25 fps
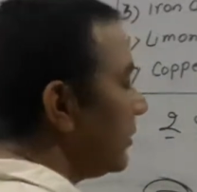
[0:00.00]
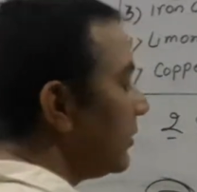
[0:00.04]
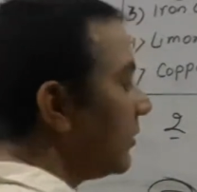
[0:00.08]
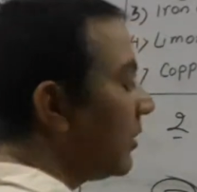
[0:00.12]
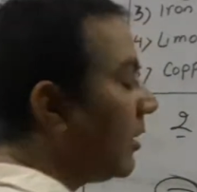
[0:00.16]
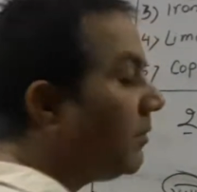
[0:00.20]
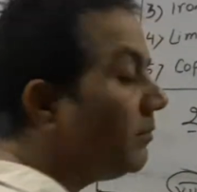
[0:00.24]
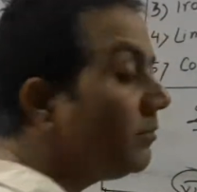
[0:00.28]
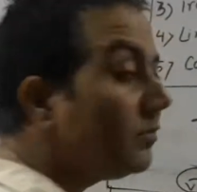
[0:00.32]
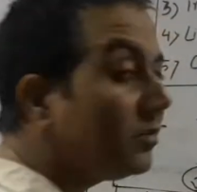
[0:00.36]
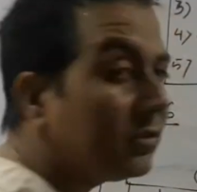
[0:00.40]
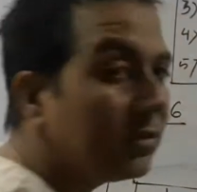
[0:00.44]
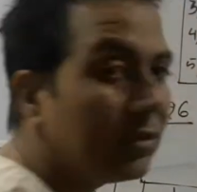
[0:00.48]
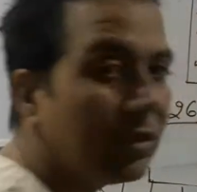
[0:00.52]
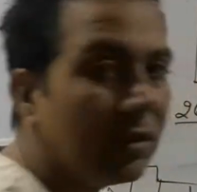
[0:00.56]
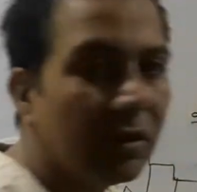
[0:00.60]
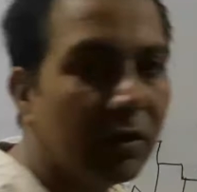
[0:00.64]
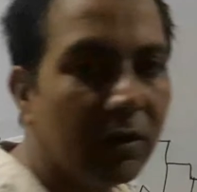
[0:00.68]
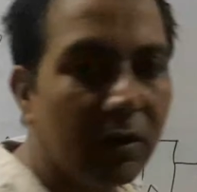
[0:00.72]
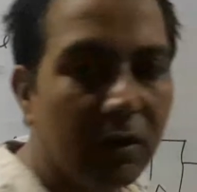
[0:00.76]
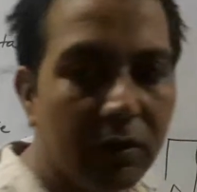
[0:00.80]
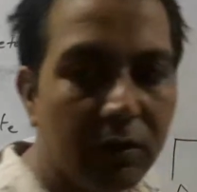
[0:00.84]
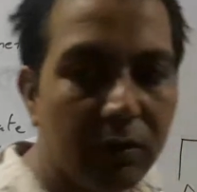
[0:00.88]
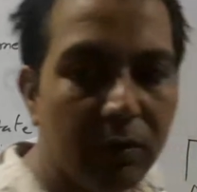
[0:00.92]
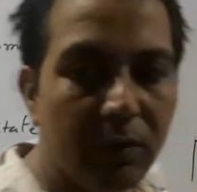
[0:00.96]
comes,
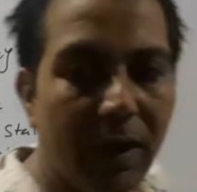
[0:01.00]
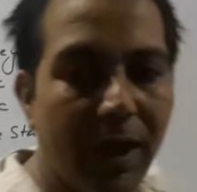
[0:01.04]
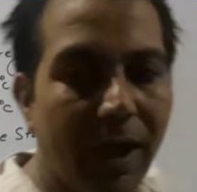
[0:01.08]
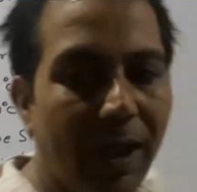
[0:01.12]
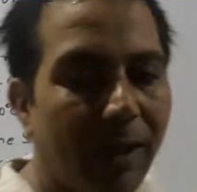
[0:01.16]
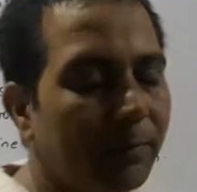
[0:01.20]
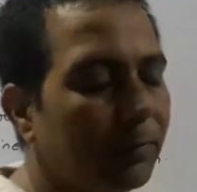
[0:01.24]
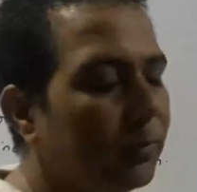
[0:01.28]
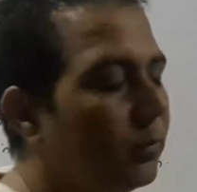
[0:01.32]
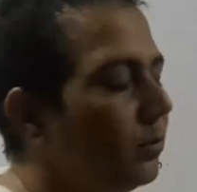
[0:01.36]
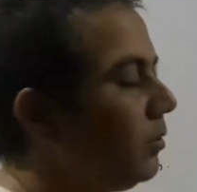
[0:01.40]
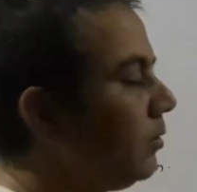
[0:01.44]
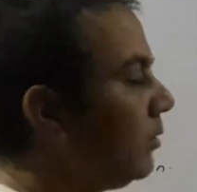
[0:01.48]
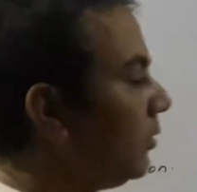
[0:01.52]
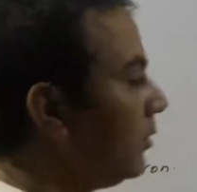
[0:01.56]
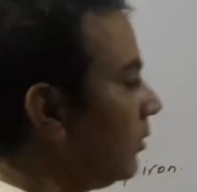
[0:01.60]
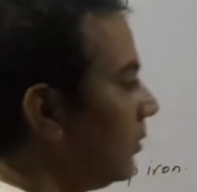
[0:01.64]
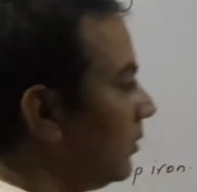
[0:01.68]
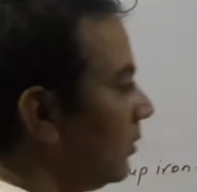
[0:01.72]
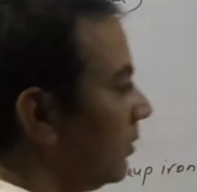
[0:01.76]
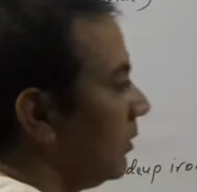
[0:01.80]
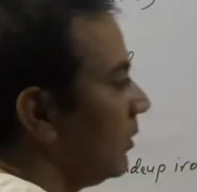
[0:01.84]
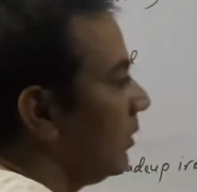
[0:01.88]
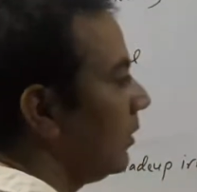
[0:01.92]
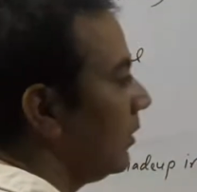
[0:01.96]
you have to
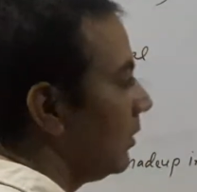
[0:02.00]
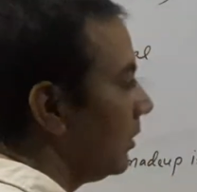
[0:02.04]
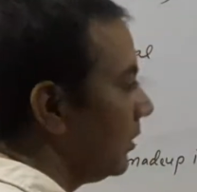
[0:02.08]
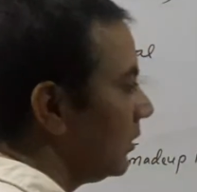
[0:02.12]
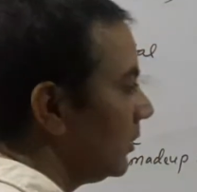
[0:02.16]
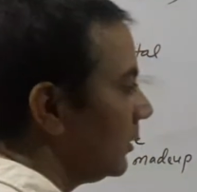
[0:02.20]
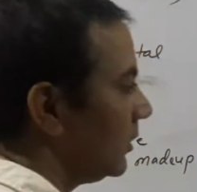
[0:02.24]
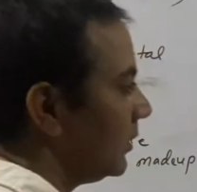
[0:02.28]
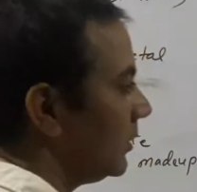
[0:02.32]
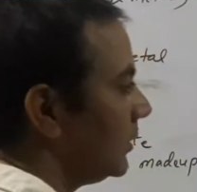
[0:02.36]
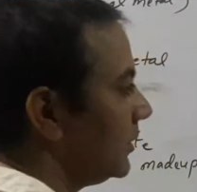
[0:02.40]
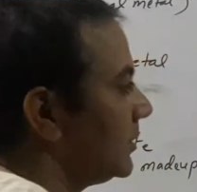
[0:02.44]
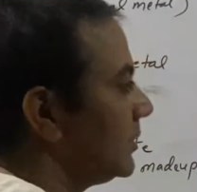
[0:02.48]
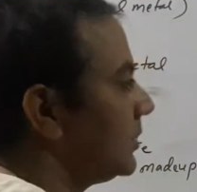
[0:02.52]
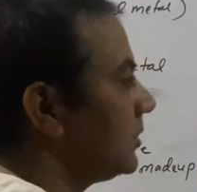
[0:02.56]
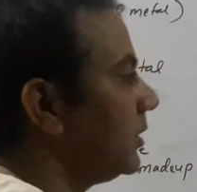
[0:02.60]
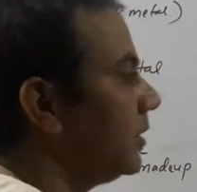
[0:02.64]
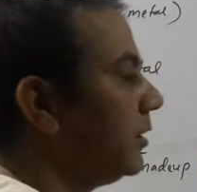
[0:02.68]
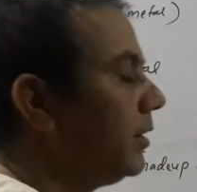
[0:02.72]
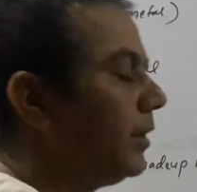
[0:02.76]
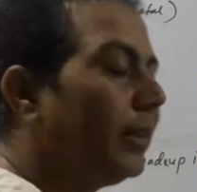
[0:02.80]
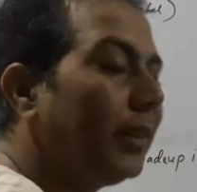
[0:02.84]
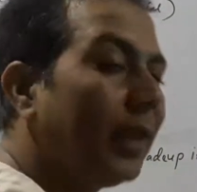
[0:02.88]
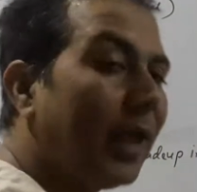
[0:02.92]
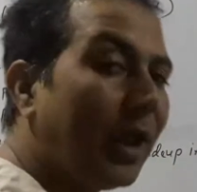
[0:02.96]

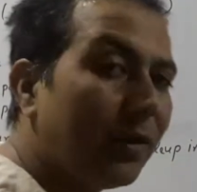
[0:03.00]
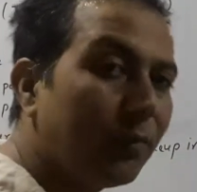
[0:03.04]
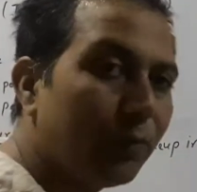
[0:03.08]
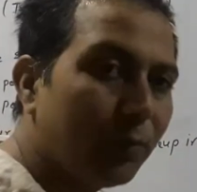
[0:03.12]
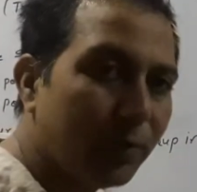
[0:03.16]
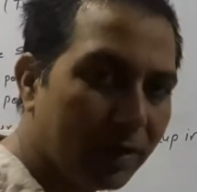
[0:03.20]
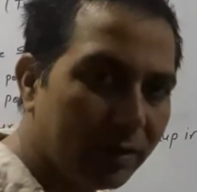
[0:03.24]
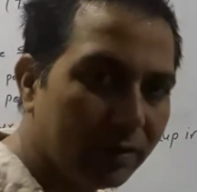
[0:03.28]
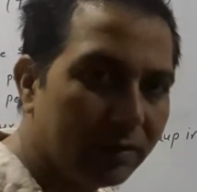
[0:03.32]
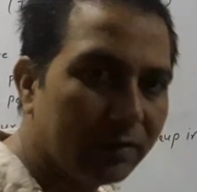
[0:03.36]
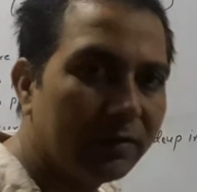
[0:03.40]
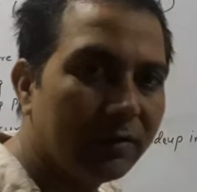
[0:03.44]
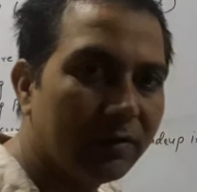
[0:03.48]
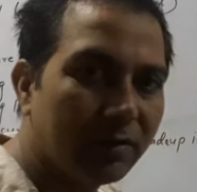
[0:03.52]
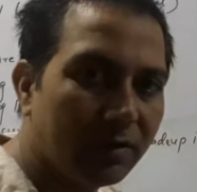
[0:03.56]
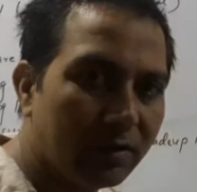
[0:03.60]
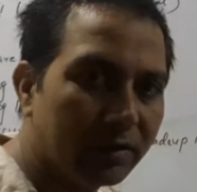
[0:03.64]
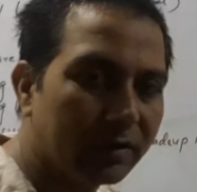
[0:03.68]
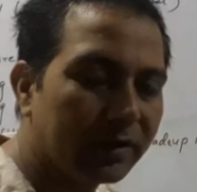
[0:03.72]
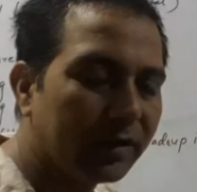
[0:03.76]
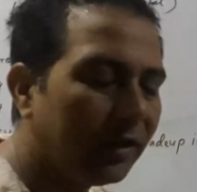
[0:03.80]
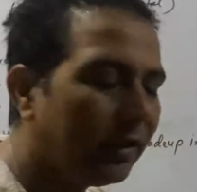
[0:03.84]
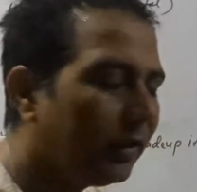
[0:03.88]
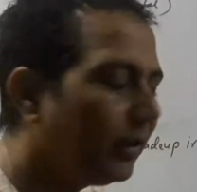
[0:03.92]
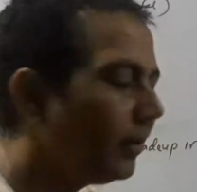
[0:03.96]
study that one.
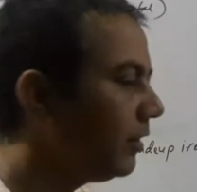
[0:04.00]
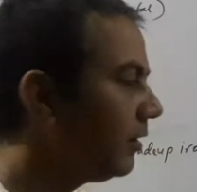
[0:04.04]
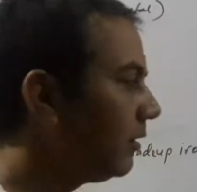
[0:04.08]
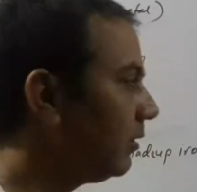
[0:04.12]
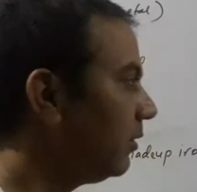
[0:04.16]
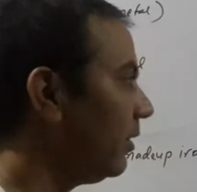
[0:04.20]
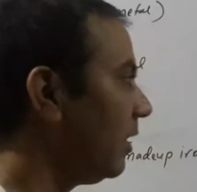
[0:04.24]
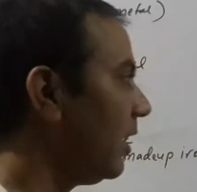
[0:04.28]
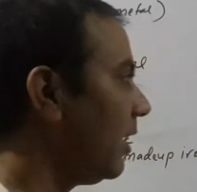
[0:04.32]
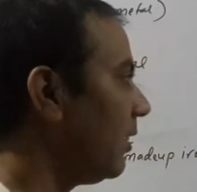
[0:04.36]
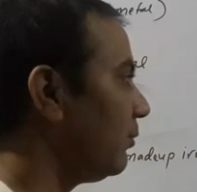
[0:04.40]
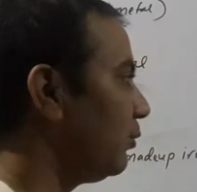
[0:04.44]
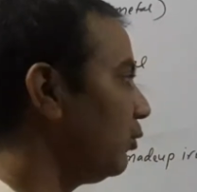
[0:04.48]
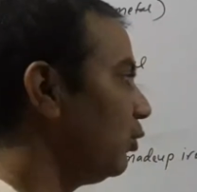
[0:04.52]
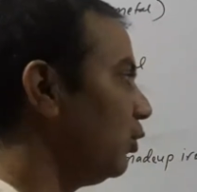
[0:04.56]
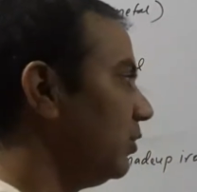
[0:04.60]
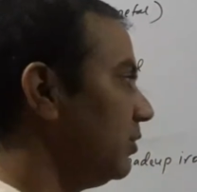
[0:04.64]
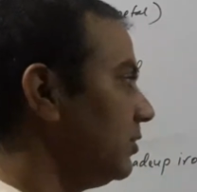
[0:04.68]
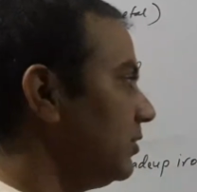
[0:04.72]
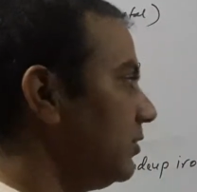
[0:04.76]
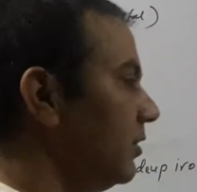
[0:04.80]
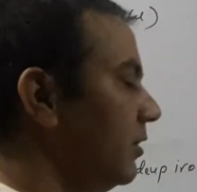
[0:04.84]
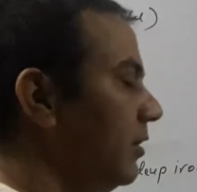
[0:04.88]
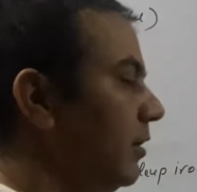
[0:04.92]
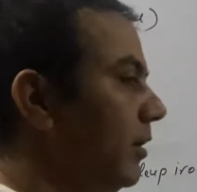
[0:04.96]
Okay, you have to
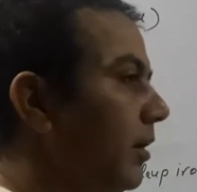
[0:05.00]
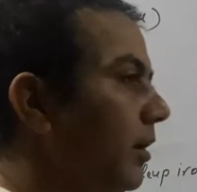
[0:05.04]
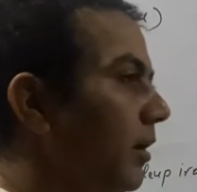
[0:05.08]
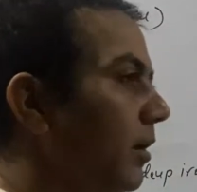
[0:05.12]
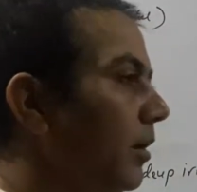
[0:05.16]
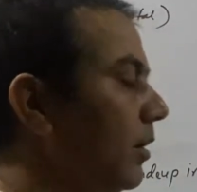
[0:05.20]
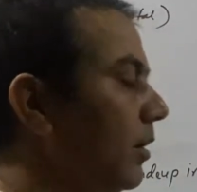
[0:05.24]
study,